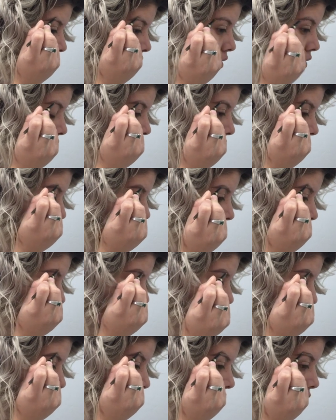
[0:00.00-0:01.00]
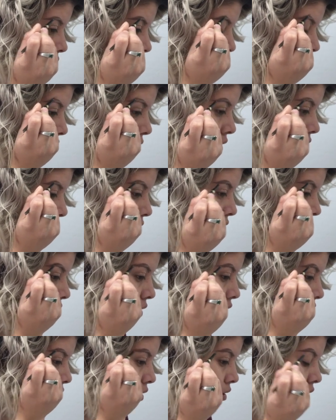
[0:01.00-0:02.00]
brow definer
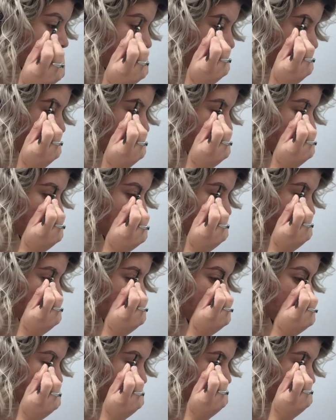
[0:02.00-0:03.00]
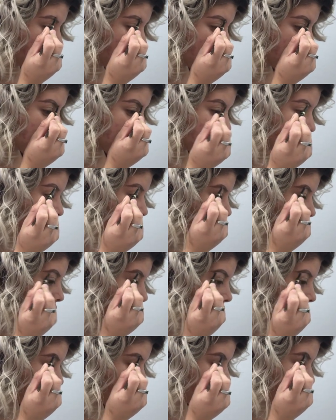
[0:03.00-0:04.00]
in color Burnett.
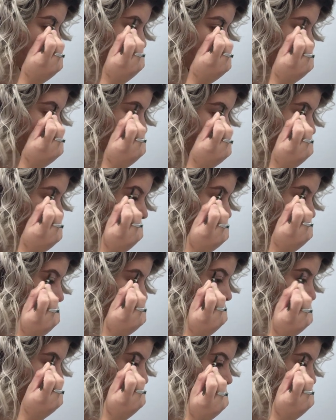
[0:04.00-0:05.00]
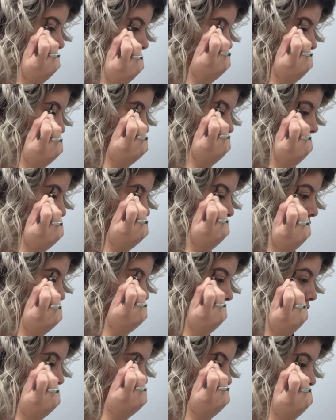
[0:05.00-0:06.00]
And I've actually been loving this lately.
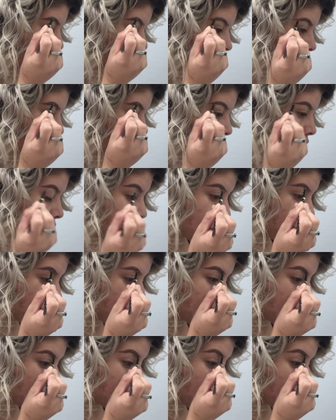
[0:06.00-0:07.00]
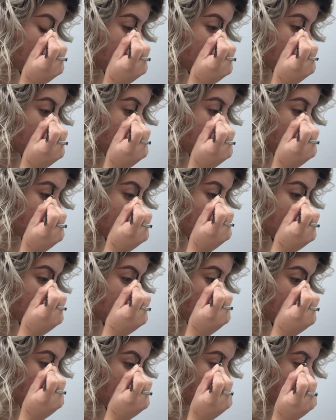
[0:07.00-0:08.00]
This is like my go-to
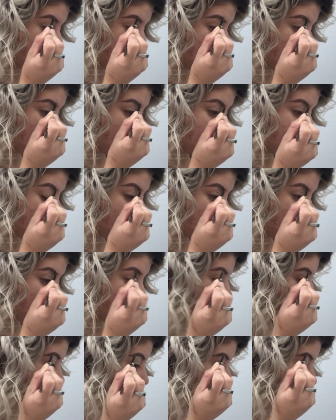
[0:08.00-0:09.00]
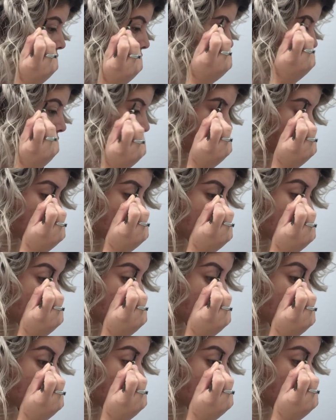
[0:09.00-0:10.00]
brow product. So that's what I'm
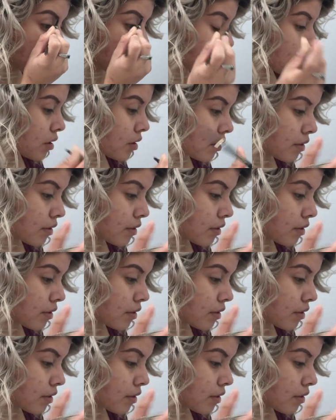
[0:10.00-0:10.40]
doing, just